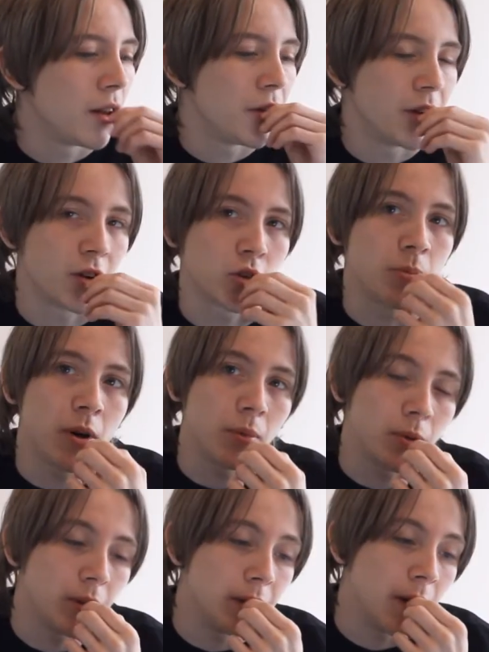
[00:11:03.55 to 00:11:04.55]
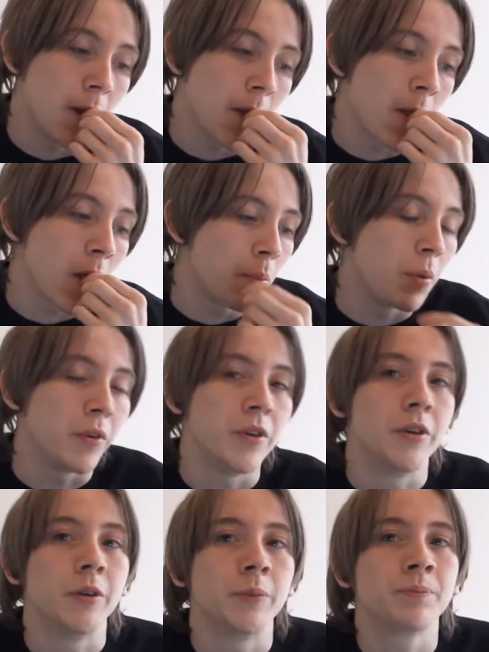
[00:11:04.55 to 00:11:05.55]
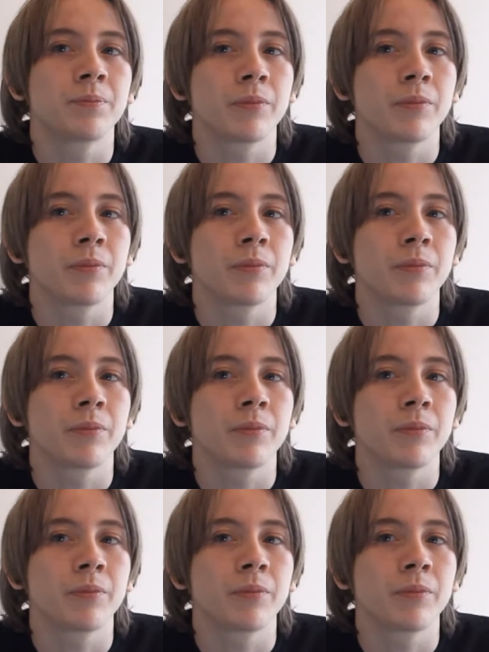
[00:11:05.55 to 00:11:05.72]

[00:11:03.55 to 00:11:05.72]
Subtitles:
They're not as popular. But, you know,